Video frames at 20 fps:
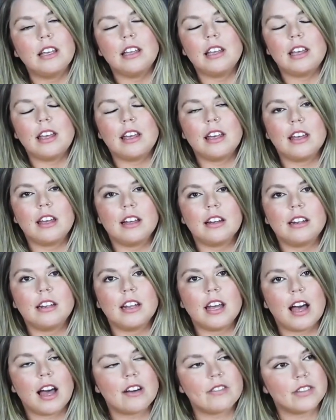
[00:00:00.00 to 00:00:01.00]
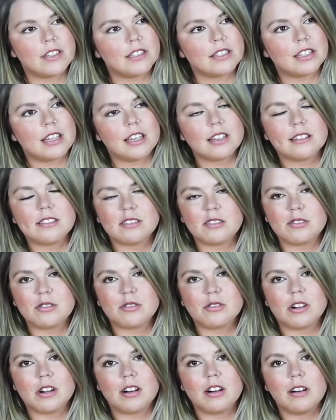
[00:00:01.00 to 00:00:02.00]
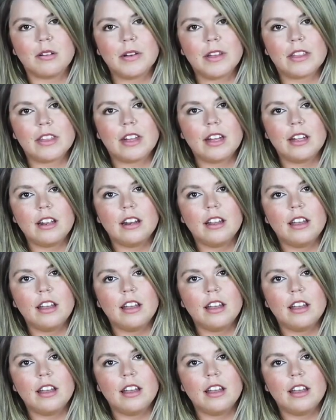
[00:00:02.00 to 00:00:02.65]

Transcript: And obviously I still struggle with it.